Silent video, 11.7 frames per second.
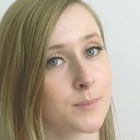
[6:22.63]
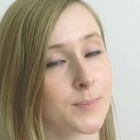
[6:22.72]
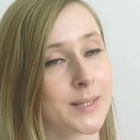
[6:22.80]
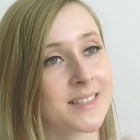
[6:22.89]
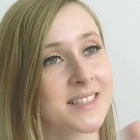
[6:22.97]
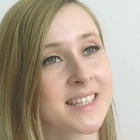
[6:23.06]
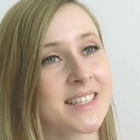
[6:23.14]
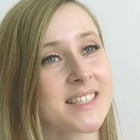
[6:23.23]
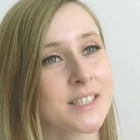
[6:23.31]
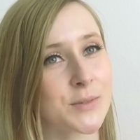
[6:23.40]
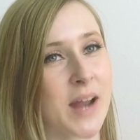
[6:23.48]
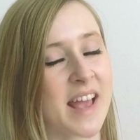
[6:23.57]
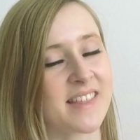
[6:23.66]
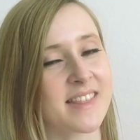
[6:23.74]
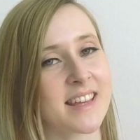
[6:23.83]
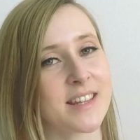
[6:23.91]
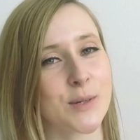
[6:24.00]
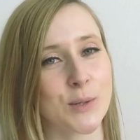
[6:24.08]
building the strength
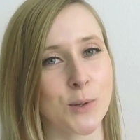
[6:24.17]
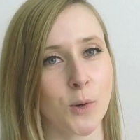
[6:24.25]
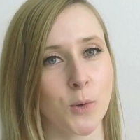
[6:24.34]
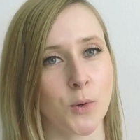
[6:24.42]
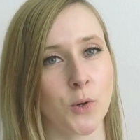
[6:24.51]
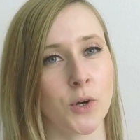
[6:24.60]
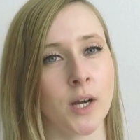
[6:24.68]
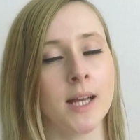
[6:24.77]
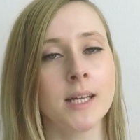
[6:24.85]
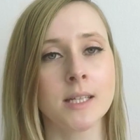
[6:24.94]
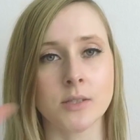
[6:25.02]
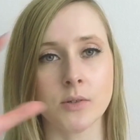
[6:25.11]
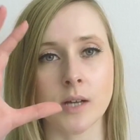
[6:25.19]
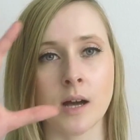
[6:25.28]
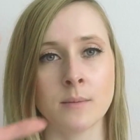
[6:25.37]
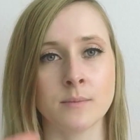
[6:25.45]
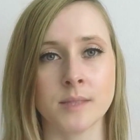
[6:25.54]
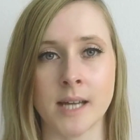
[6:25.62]
in your core to come